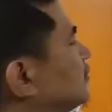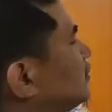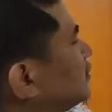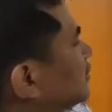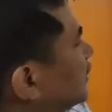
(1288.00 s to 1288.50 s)

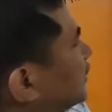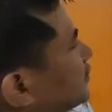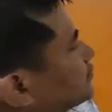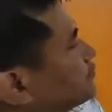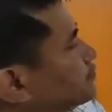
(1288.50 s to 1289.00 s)
Okay,
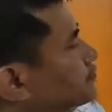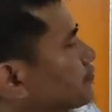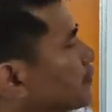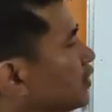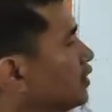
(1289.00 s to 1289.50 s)

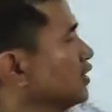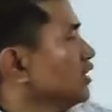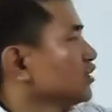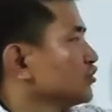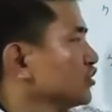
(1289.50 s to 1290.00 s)

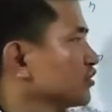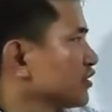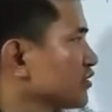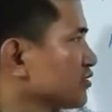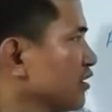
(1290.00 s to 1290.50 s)
this
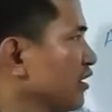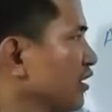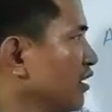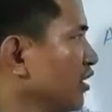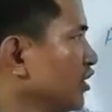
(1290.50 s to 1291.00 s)
is the
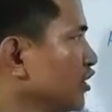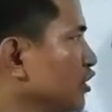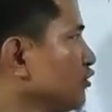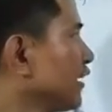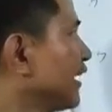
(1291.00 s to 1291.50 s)

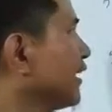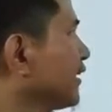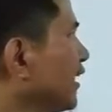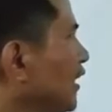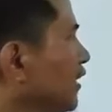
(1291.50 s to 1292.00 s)
new
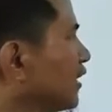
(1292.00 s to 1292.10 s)
area